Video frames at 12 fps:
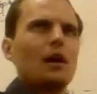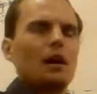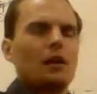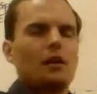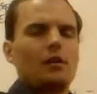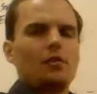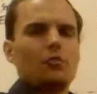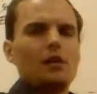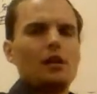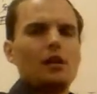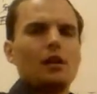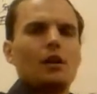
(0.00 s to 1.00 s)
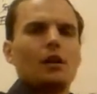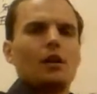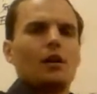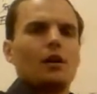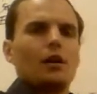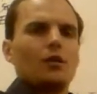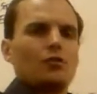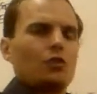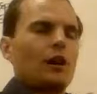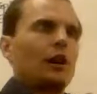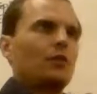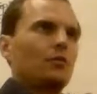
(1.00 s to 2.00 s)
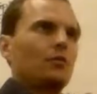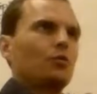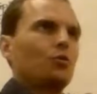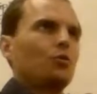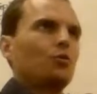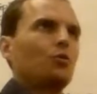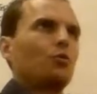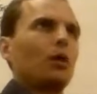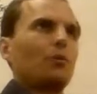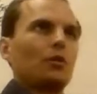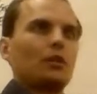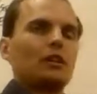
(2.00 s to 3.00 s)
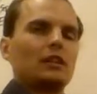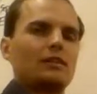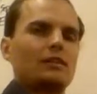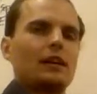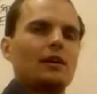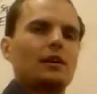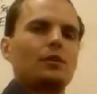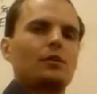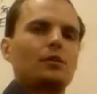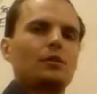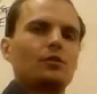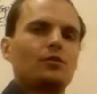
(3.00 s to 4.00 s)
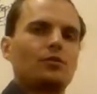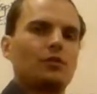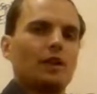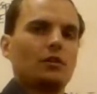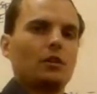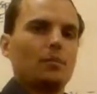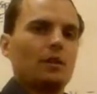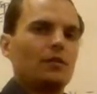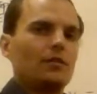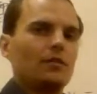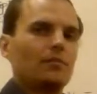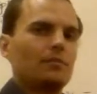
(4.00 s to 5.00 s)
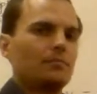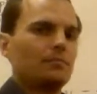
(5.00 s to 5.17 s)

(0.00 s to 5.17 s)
And then 3, try and review what were the glycerosphingolipids.